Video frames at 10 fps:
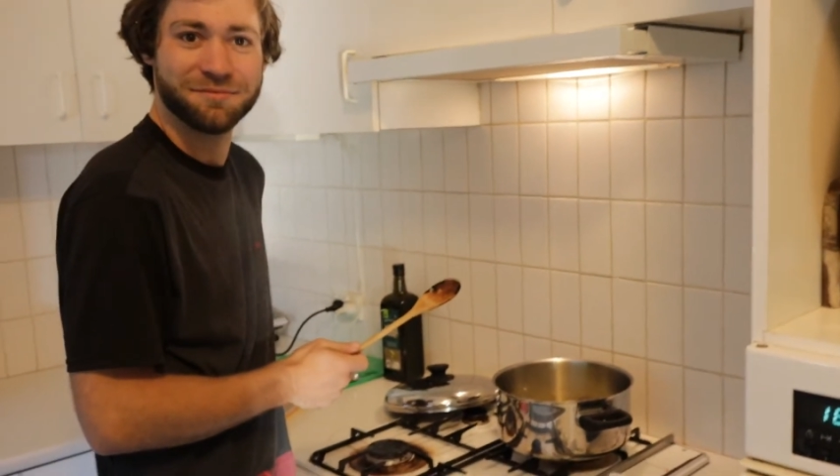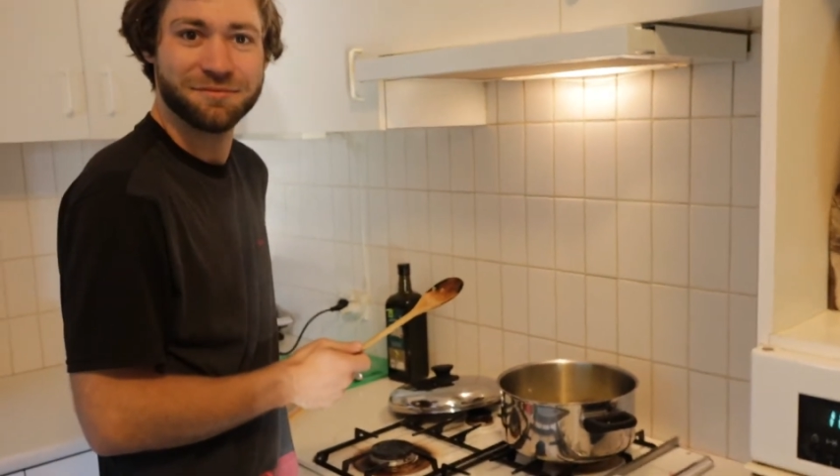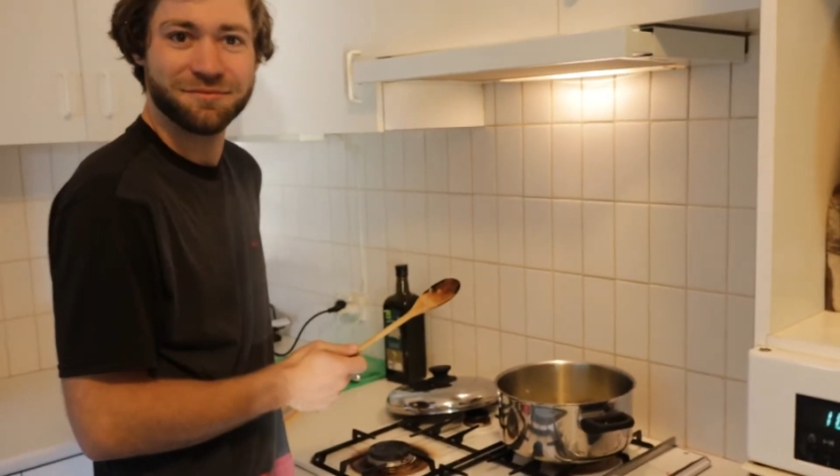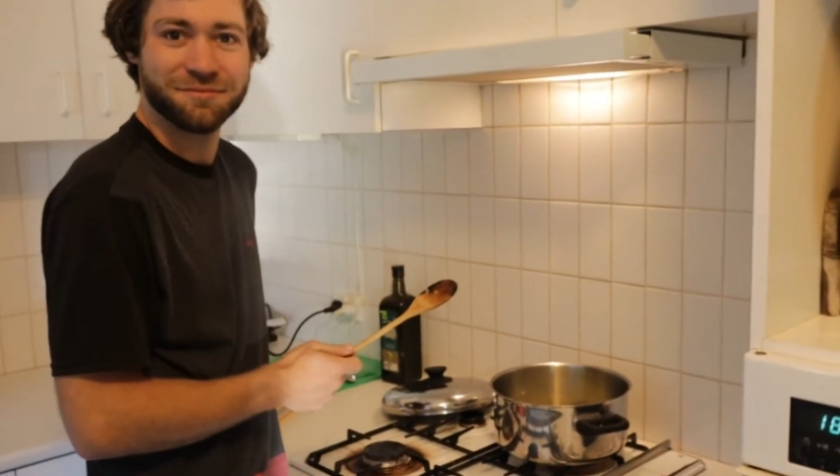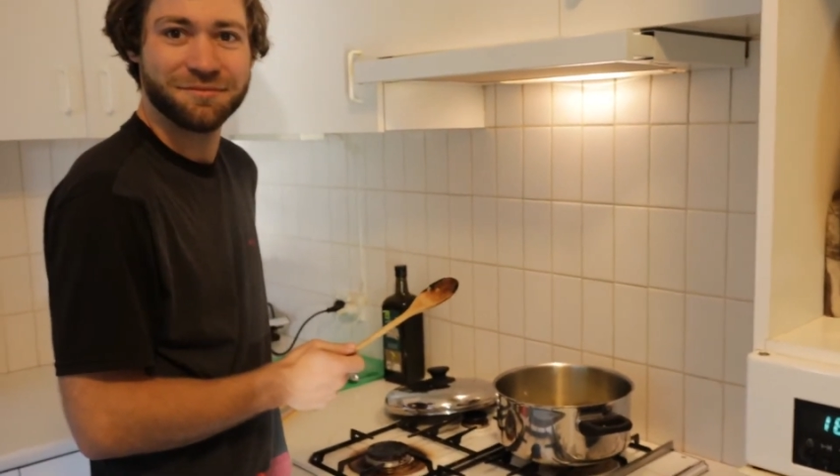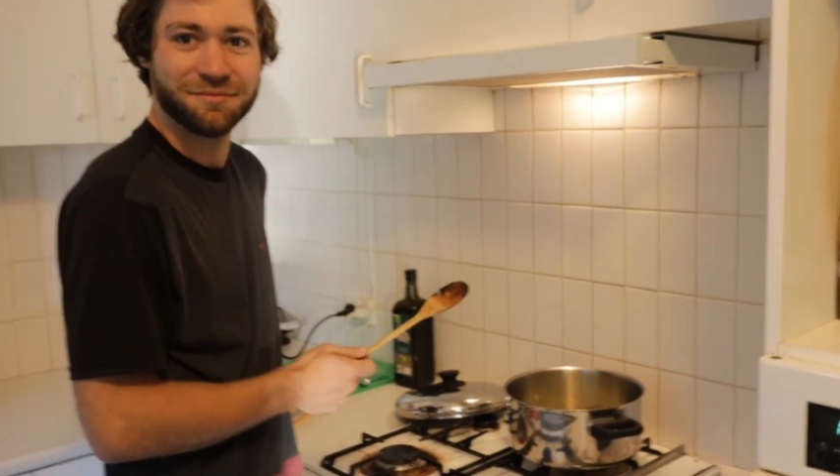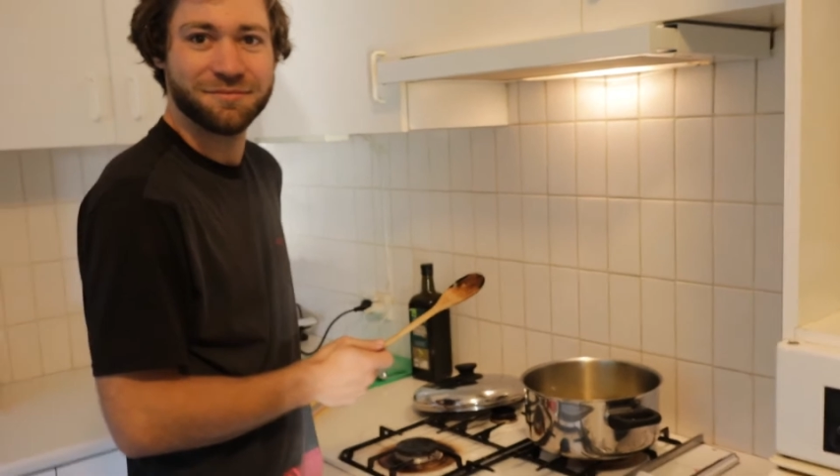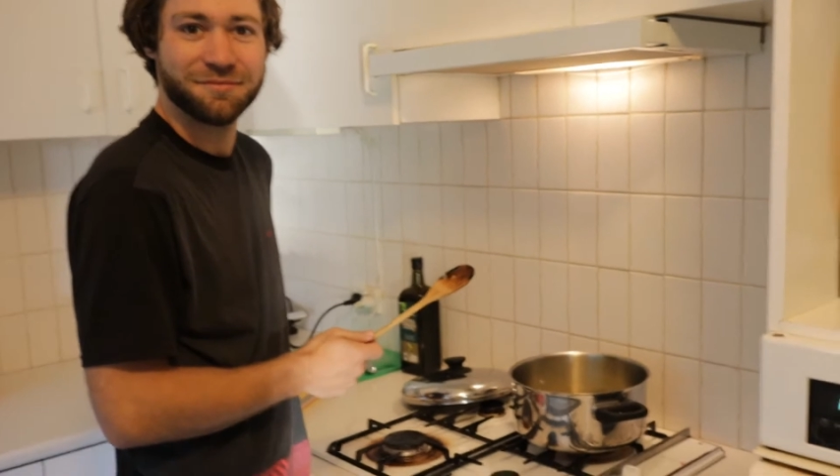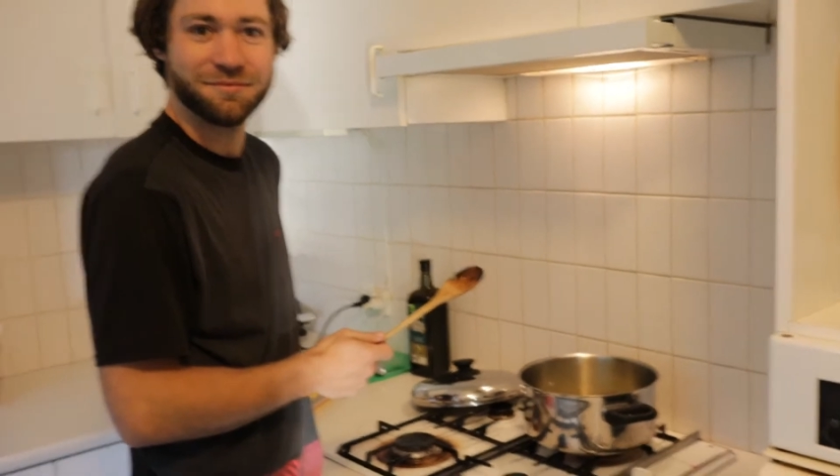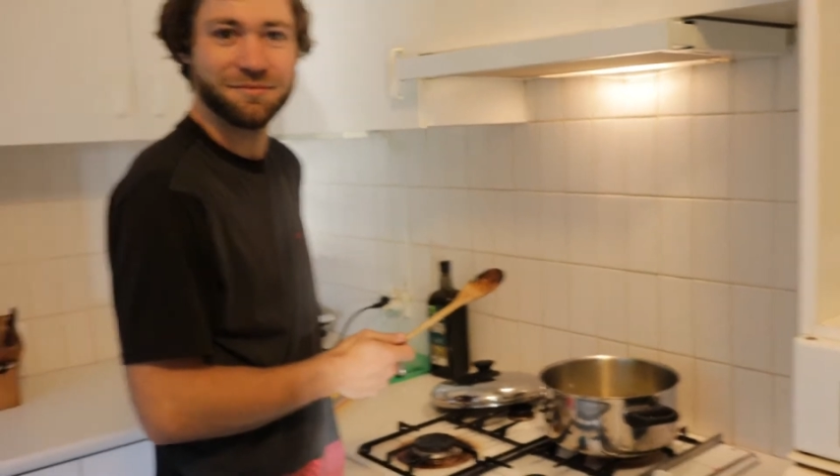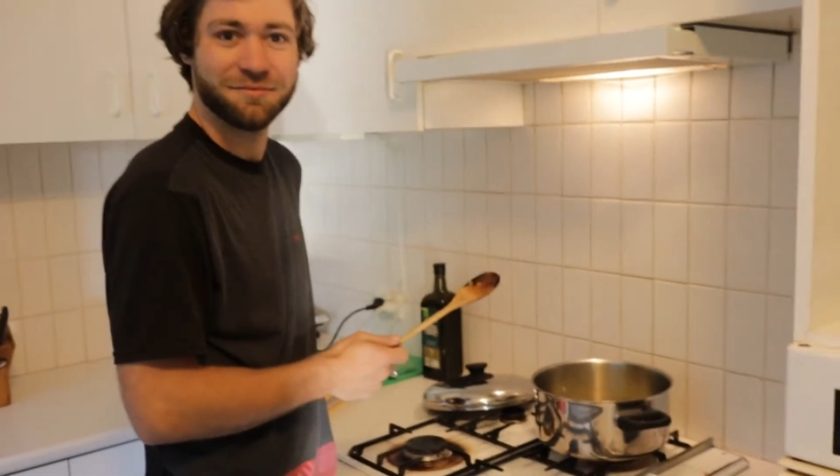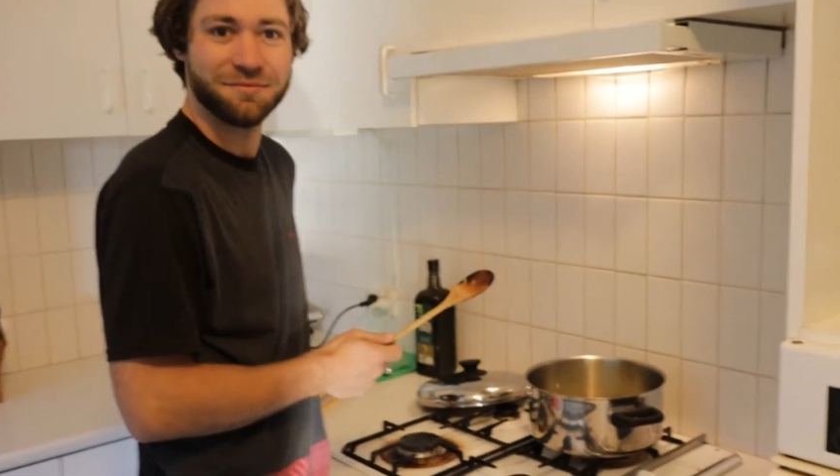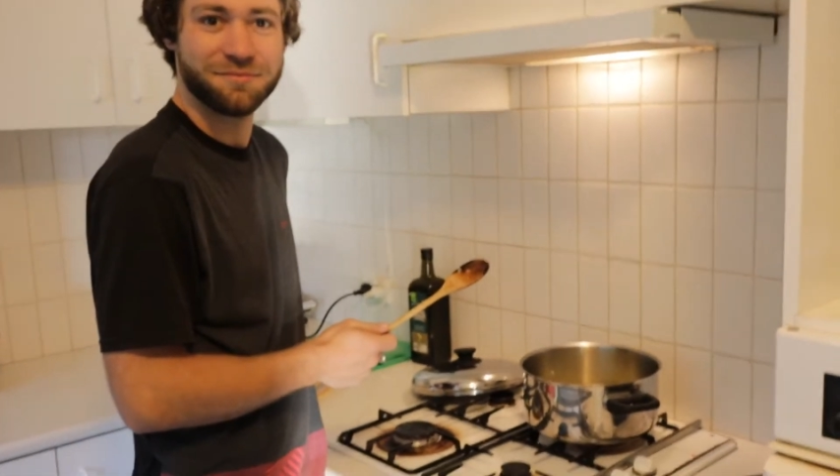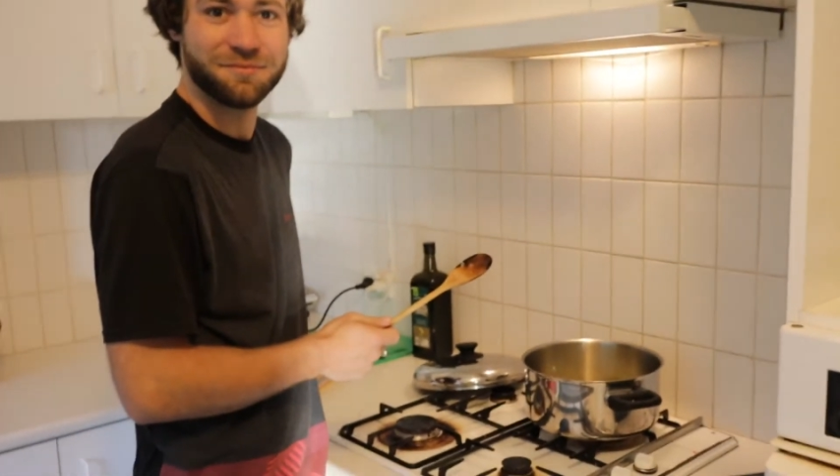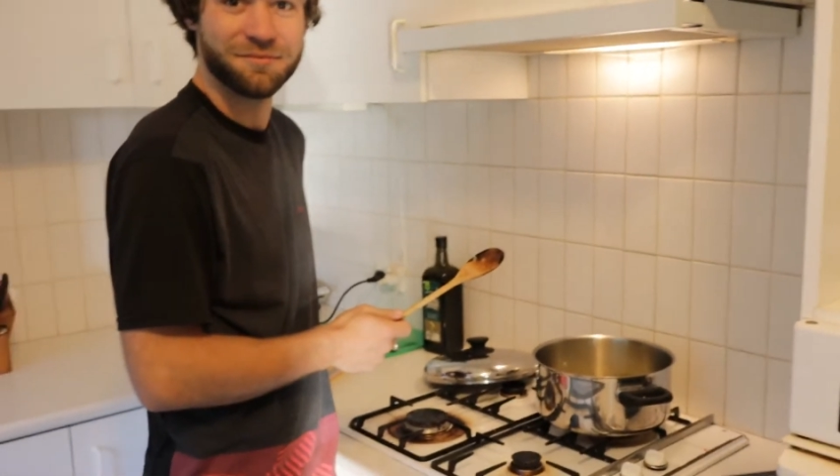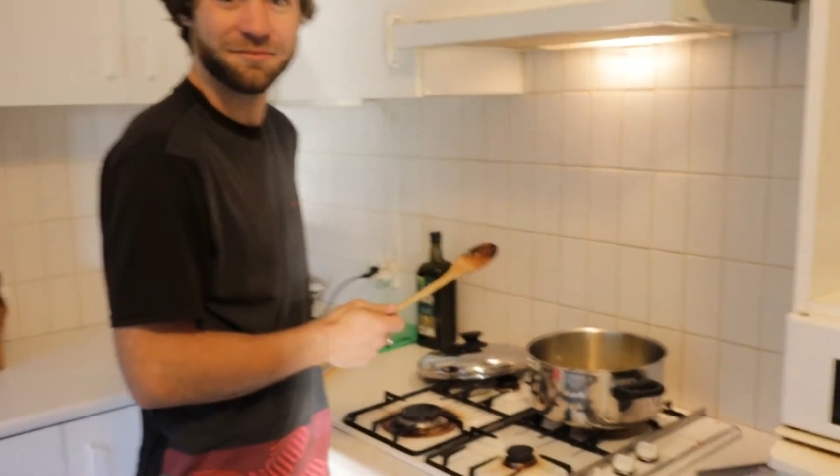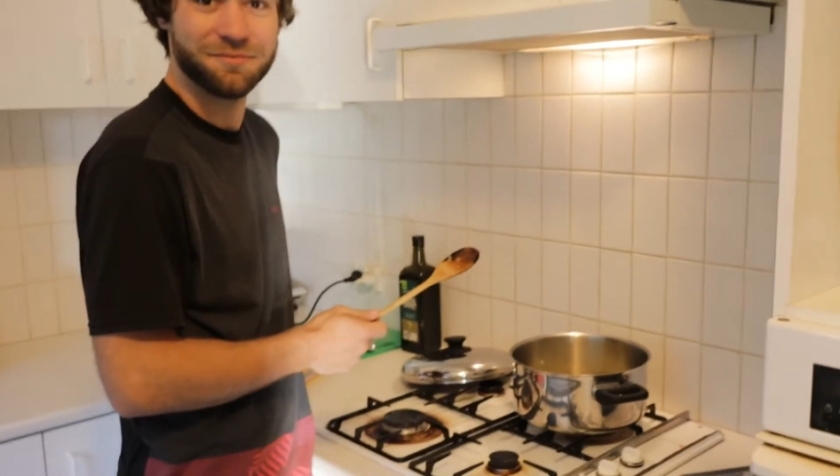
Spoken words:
cookbook and the COSIMA recipes.